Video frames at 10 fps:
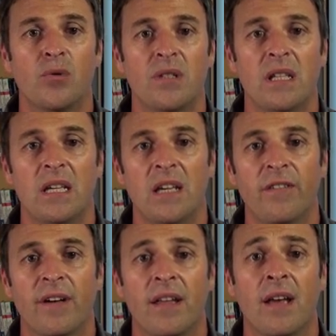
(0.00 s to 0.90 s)
to see
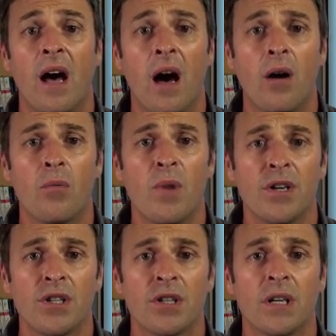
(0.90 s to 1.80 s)
if and how
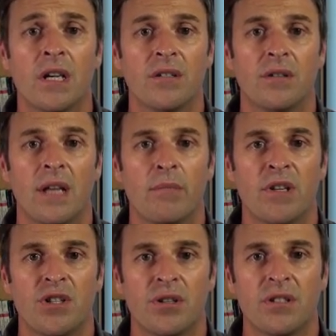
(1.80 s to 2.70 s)
much the
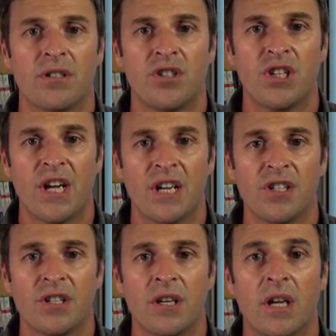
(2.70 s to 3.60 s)
dimensions
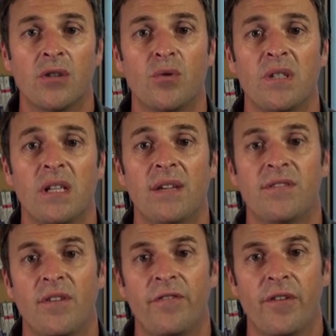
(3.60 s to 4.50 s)
change, to see
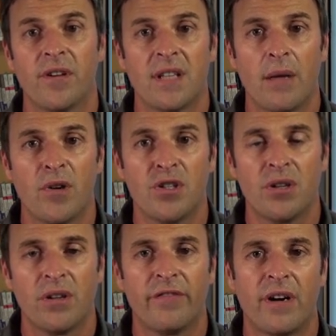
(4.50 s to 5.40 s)
if the first
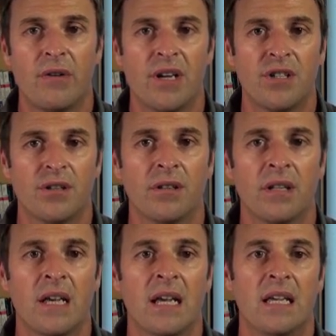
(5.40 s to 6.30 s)
dimension of
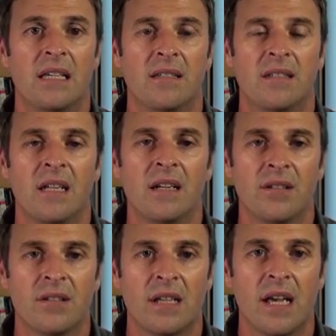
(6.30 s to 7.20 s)
variation is still
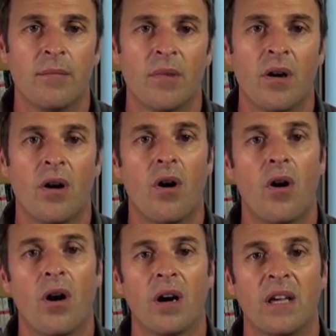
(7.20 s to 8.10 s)
the same
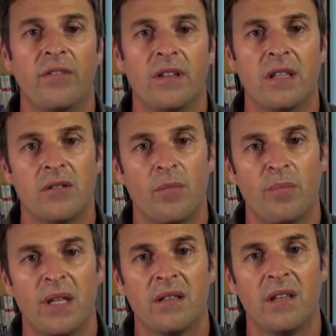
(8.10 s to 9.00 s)
or if it is a
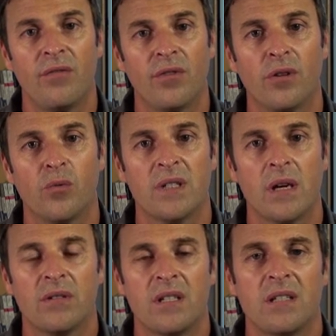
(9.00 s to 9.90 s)
bit different
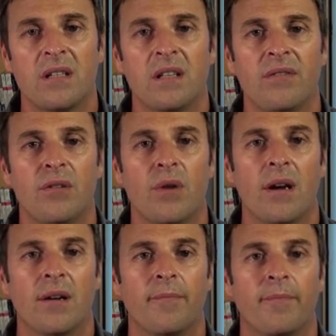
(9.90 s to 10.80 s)
without this individual.